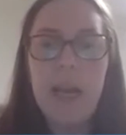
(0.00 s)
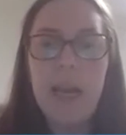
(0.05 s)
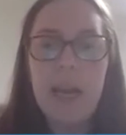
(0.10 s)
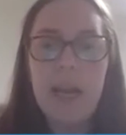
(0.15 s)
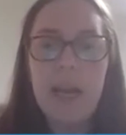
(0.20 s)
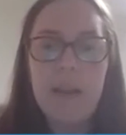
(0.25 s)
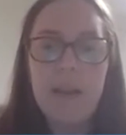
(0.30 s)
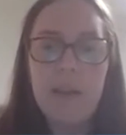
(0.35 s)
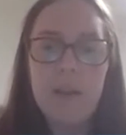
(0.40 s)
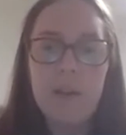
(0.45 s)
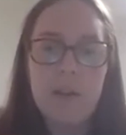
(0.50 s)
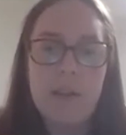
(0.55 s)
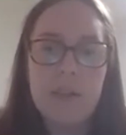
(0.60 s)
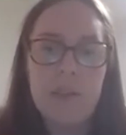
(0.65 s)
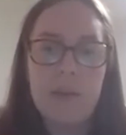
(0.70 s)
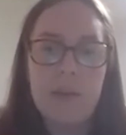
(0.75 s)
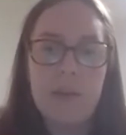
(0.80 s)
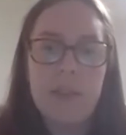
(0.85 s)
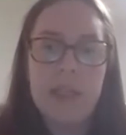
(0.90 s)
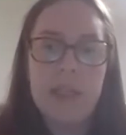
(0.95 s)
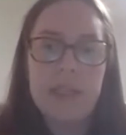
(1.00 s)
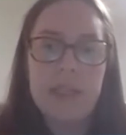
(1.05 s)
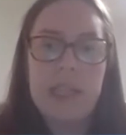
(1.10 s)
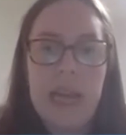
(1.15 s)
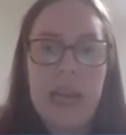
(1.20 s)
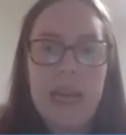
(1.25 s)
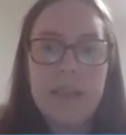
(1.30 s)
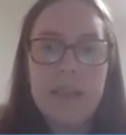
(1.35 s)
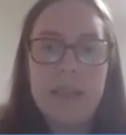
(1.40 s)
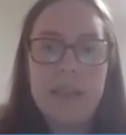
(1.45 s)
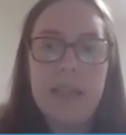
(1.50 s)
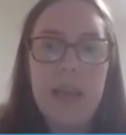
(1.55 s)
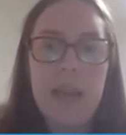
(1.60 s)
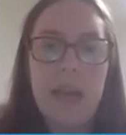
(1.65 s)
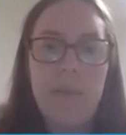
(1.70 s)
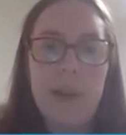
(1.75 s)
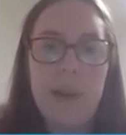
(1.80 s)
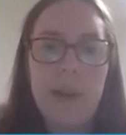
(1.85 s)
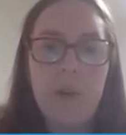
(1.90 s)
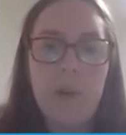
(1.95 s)
and the corresponding test,
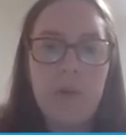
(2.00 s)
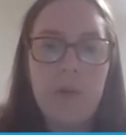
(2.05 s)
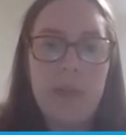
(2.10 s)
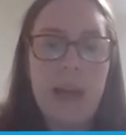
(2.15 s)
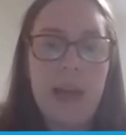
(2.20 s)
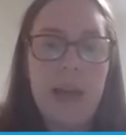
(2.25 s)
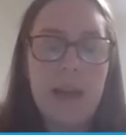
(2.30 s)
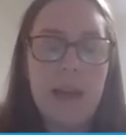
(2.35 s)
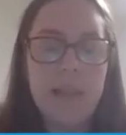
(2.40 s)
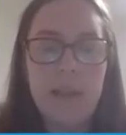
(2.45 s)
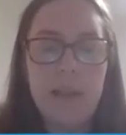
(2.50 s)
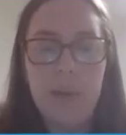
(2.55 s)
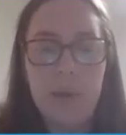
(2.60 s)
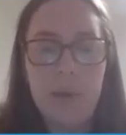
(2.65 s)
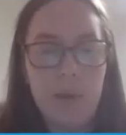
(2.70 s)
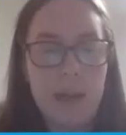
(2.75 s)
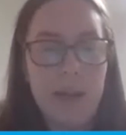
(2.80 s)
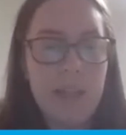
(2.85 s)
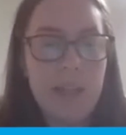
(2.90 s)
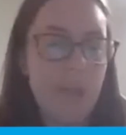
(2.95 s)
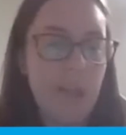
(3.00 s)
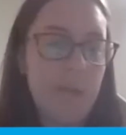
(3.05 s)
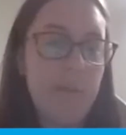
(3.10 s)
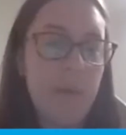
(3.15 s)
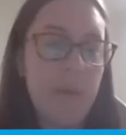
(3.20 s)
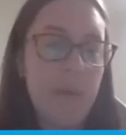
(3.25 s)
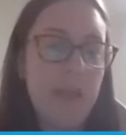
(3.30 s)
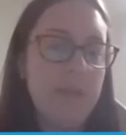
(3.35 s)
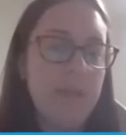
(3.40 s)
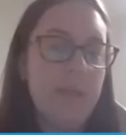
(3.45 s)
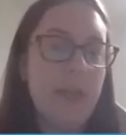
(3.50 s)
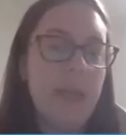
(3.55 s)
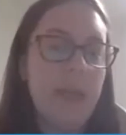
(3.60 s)
and we call that a progression because they